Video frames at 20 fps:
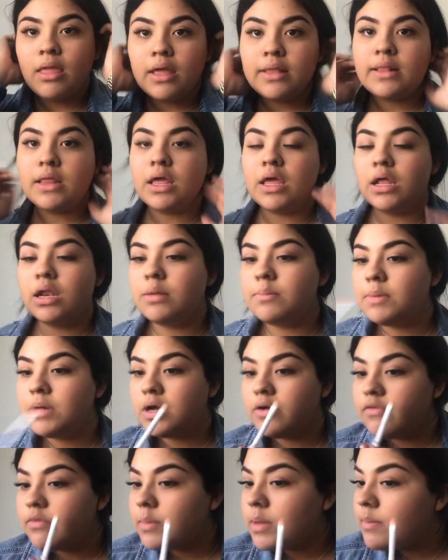And then I'm gonna
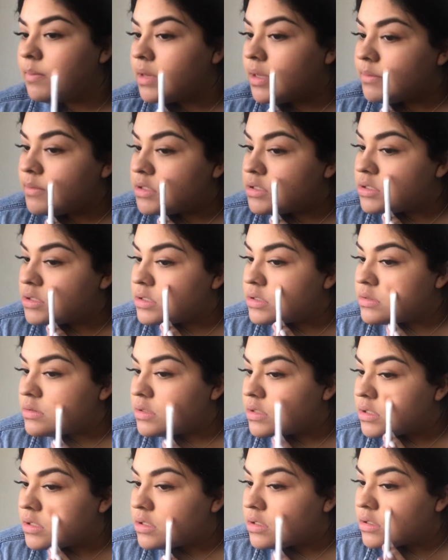cover my blemishes
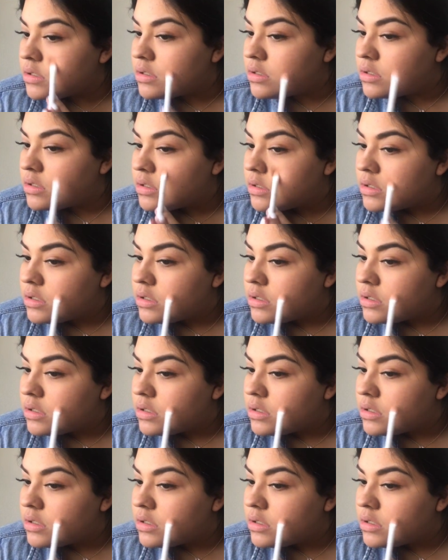right here.